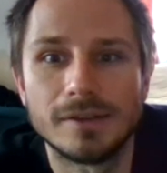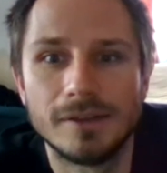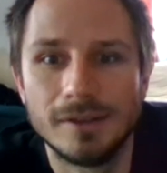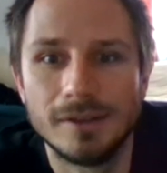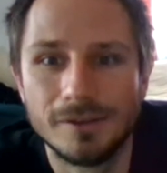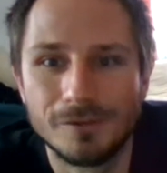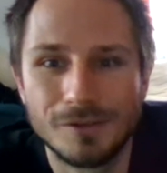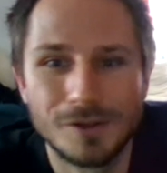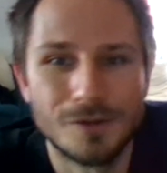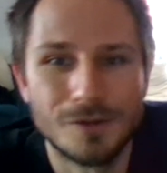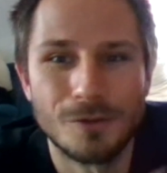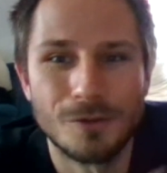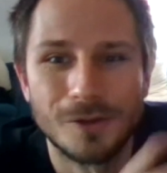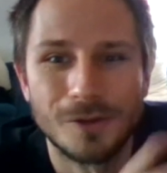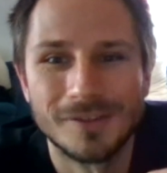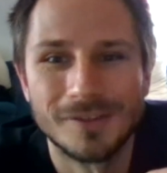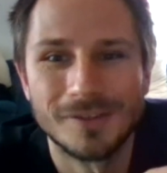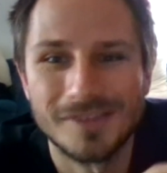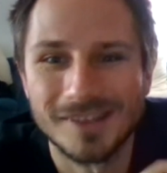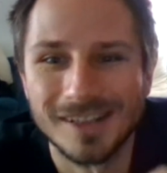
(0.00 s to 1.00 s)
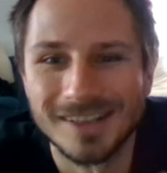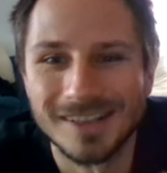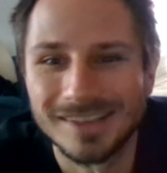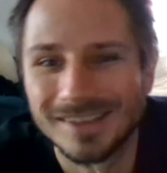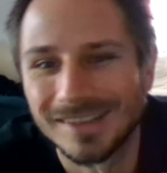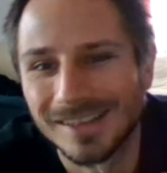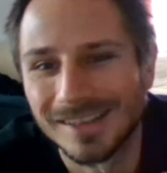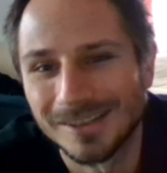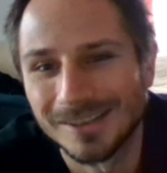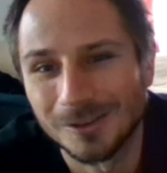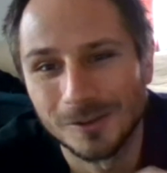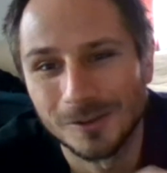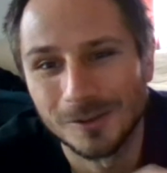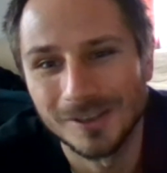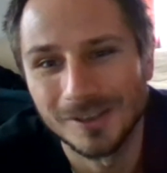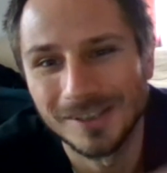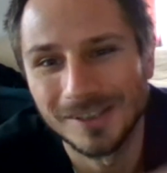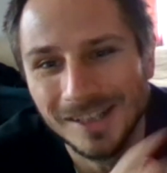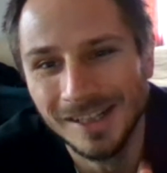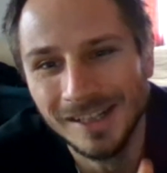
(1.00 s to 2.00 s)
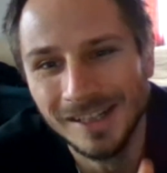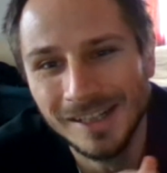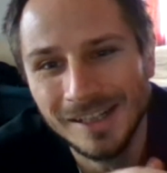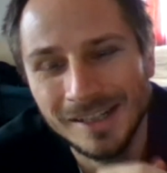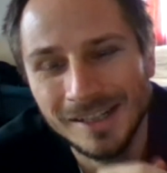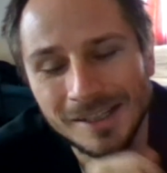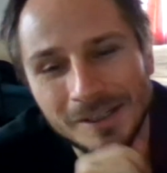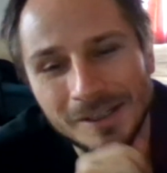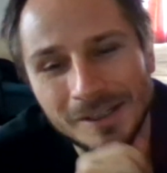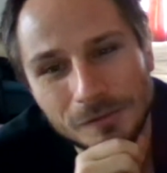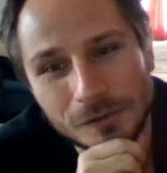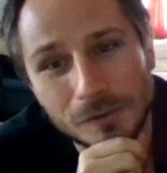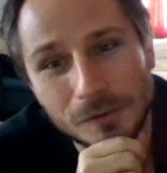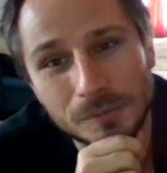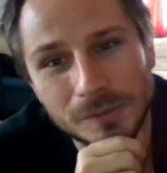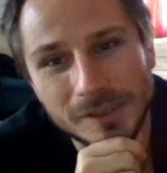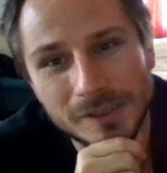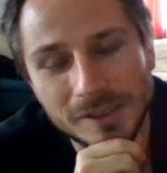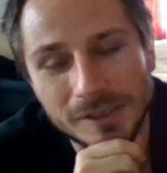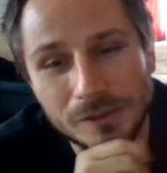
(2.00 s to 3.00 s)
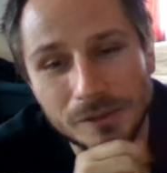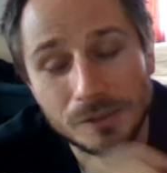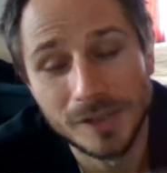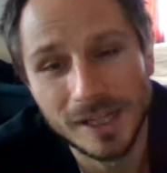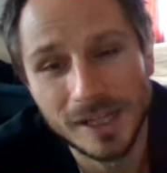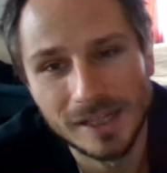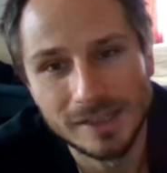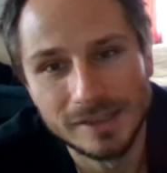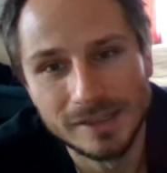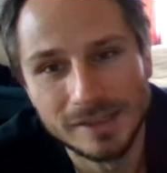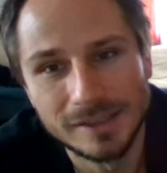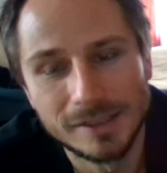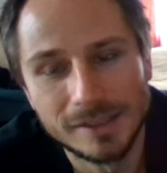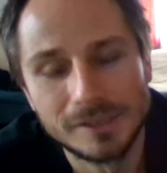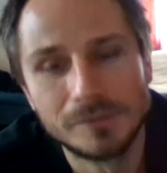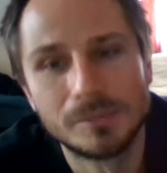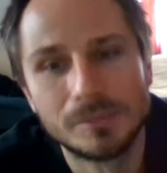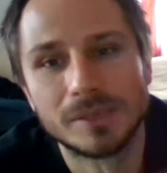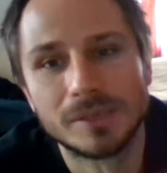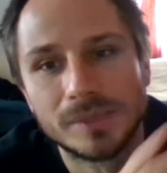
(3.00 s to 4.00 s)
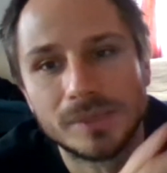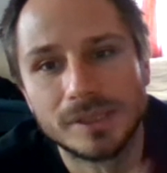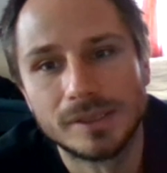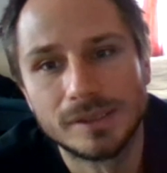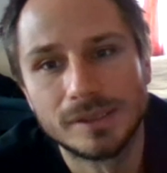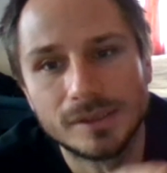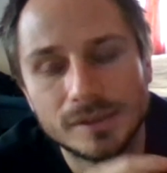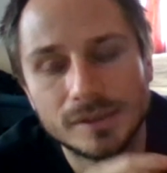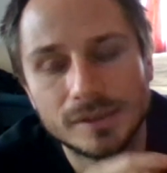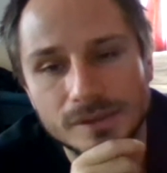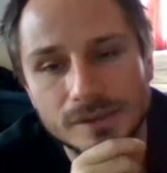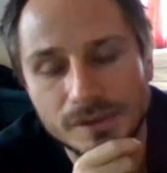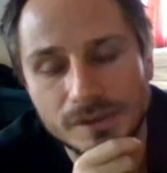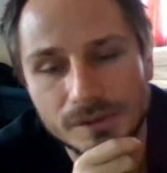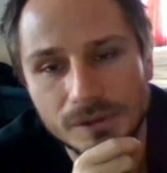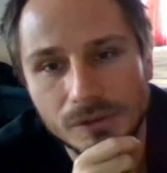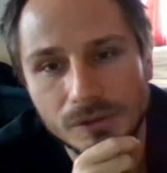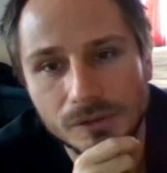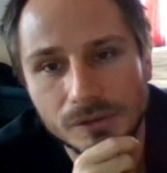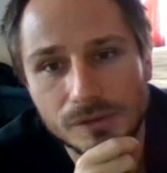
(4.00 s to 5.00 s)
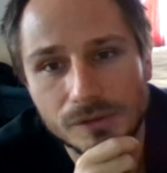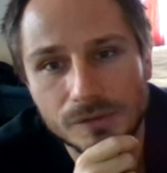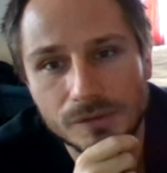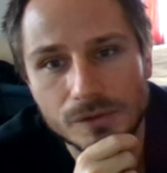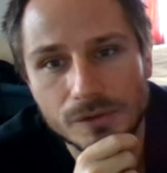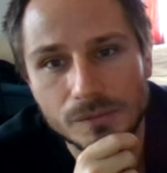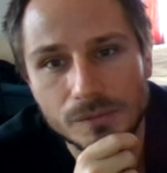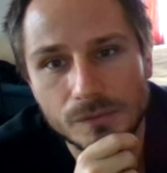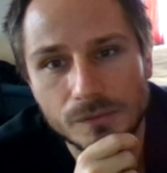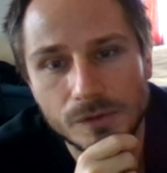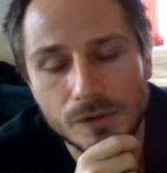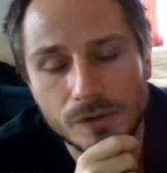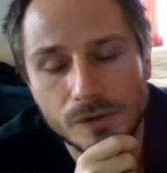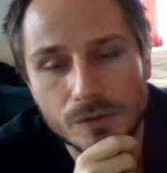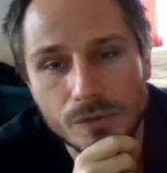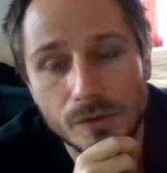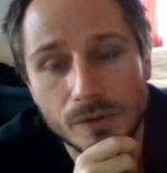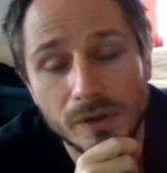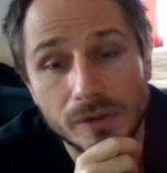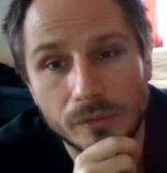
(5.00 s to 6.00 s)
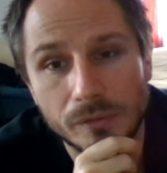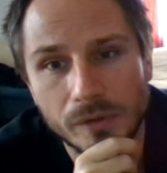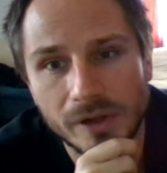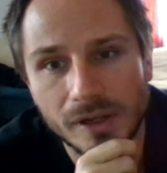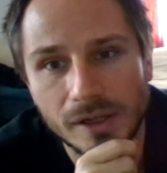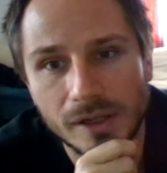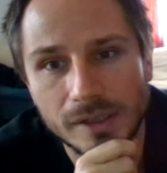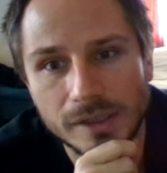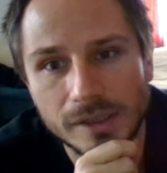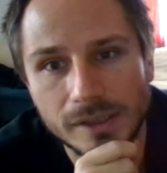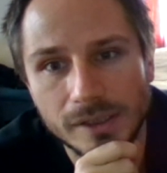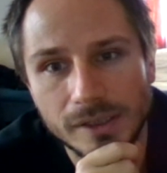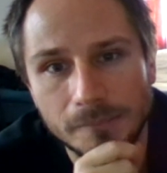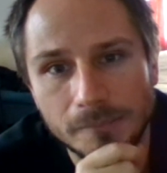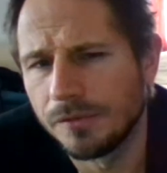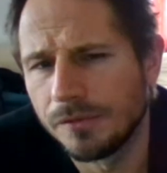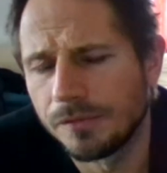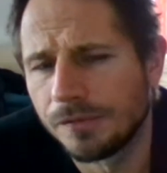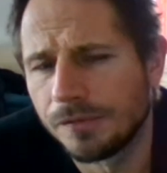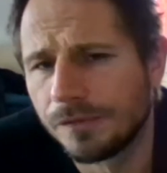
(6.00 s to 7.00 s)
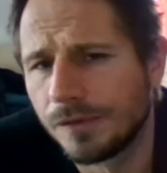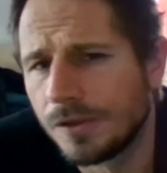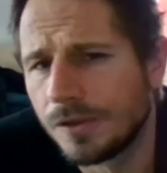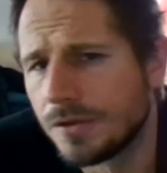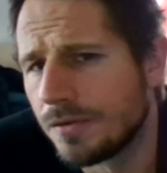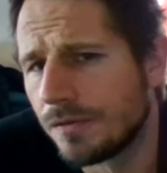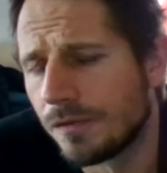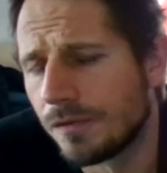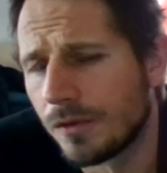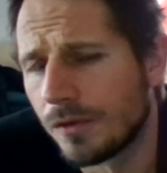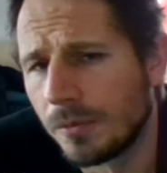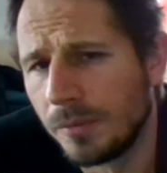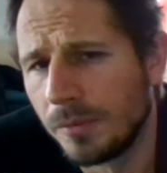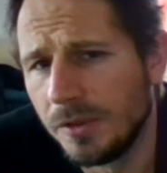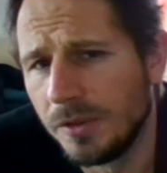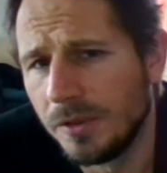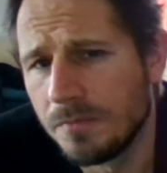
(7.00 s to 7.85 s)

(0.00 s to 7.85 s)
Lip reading: virtual side, not only from the reality, but also from virtual reality. For me,